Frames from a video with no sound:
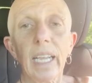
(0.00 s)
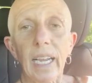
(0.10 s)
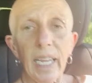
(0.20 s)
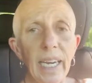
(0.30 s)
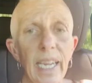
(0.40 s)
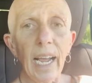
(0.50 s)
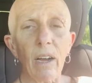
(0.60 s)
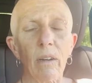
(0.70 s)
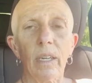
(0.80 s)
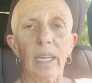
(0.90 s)

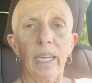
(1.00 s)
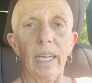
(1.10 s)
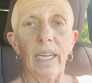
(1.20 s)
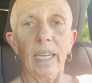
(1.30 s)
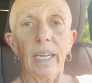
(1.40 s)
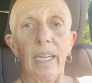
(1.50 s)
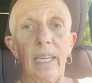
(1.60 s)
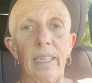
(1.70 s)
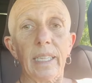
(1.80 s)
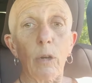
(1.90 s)
Anyhow,
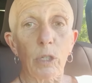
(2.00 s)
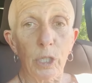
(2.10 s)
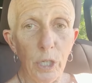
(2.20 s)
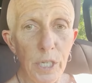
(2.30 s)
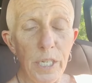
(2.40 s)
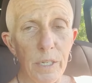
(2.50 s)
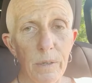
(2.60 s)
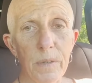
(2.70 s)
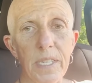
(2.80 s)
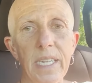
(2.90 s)
the good
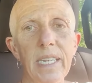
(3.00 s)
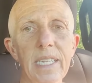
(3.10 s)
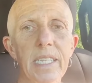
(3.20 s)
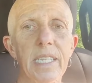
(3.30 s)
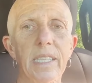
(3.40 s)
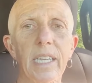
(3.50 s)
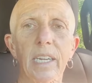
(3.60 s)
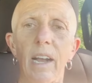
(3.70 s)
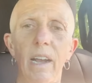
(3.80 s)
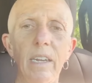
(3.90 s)
news is that the
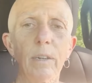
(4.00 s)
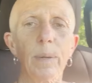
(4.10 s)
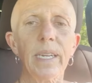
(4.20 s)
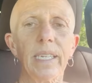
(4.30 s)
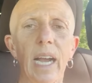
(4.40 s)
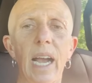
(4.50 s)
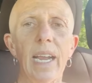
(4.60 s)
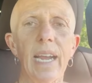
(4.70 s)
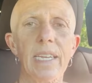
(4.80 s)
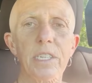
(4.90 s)
concrete guy
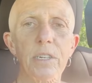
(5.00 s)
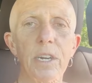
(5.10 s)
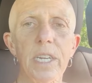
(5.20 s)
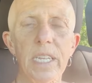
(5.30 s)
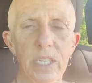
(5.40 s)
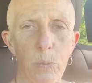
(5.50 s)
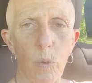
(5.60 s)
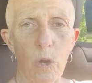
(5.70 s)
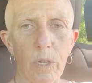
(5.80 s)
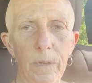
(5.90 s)
has started his
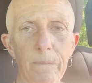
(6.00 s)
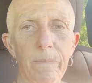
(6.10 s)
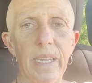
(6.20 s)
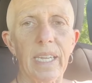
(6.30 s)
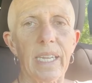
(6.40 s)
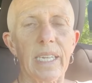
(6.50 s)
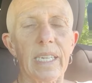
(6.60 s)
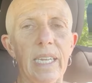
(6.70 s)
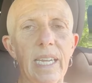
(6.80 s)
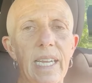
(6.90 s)
work.
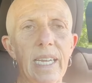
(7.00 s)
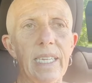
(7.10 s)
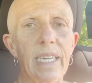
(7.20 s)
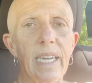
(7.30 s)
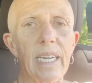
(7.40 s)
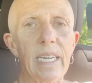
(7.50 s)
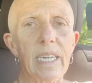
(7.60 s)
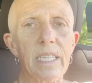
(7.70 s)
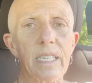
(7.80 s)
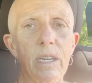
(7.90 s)
And
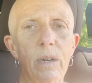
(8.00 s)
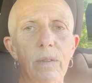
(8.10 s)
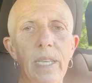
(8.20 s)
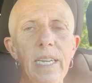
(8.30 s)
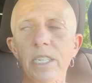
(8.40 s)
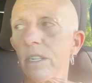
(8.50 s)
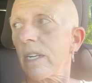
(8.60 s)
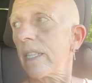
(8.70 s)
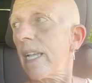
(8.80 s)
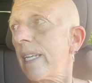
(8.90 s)
uh, so they
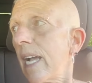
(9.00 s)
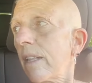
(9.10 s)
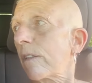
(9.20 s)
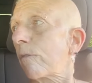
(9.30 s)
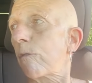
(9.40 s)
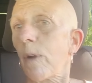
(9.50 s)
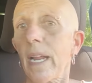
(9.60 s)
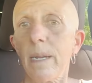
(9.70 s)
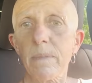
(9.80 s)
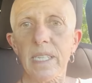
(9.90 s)
started laying out the
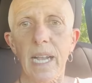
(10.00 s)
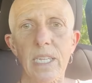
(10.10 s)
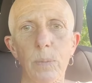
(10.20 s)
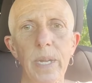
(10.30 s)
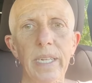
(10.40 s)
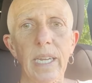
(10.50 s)
frames last week.